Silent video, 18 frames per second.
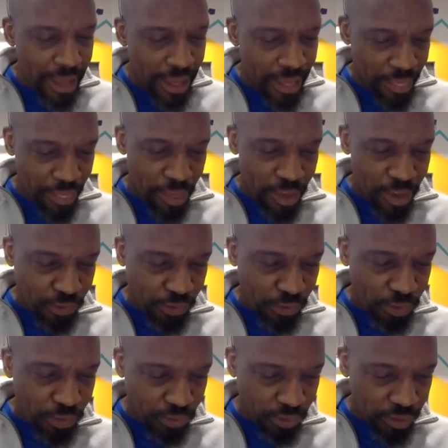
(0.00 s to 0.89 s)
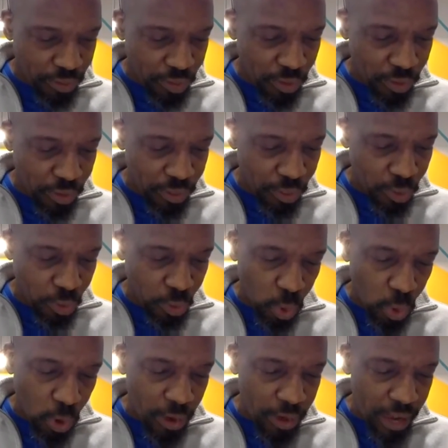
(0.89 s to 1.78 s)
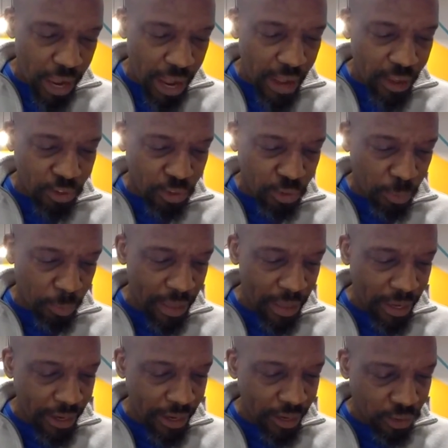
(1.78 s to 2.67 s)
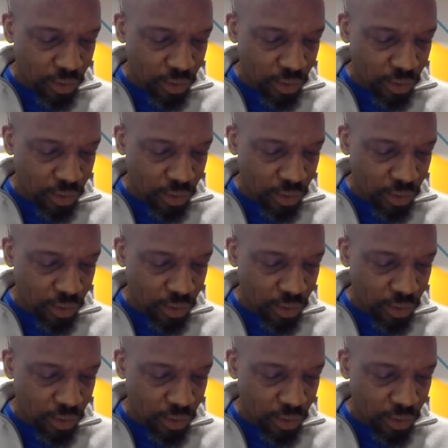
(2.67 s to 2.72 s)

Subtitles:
This is the Lord speaking to